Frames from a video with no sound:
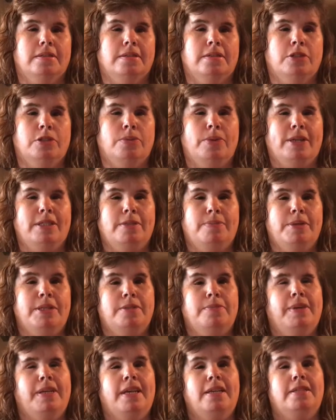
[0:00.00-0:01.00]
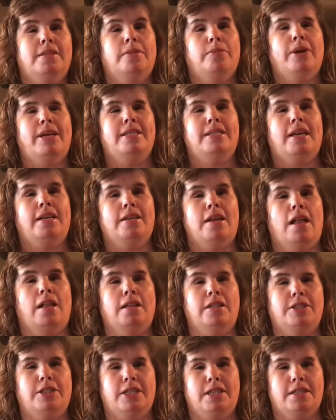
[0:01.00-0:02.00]
to recipes because of the way
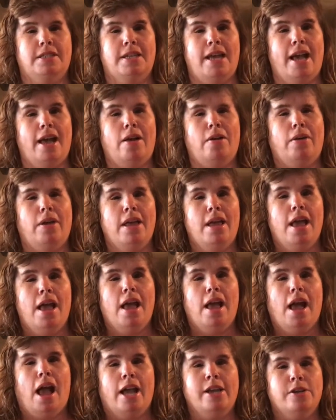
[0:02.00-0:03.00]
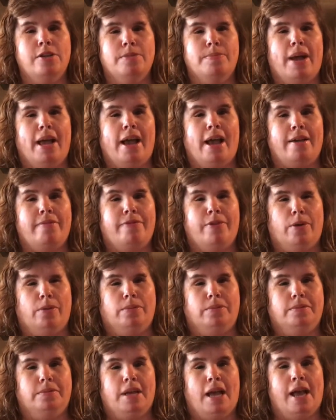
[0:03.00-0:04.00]
technology is now. I use my
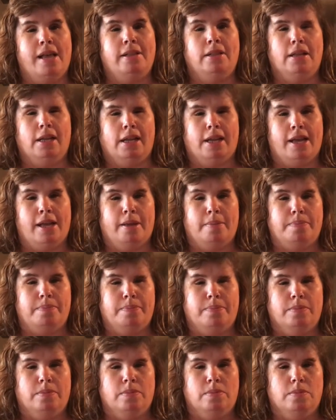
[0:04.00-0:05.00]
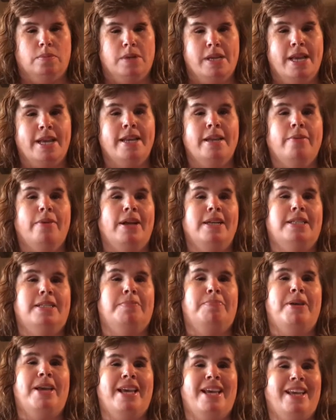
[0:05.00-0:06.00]
iPhone. I look up any
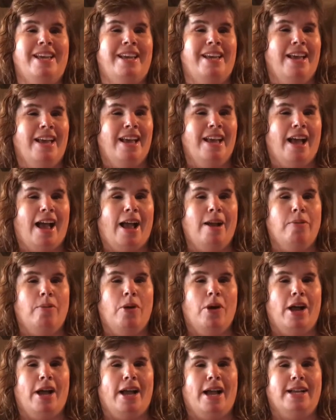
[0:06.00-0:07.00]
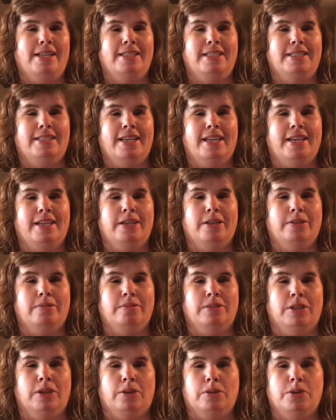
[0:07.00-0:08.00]
recipe I want. I just hit,
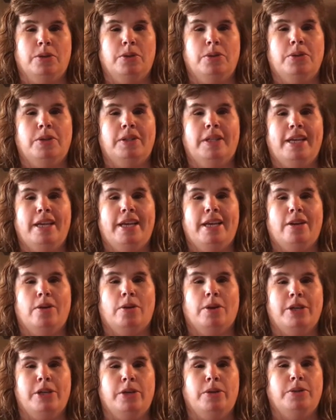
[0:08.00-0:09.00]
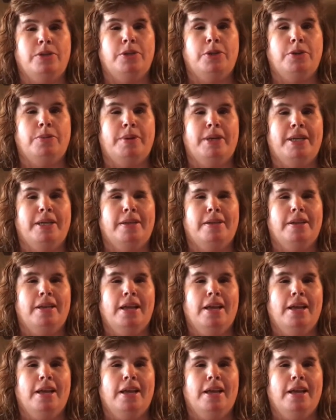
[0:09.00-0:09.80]
Google it or YouTube it.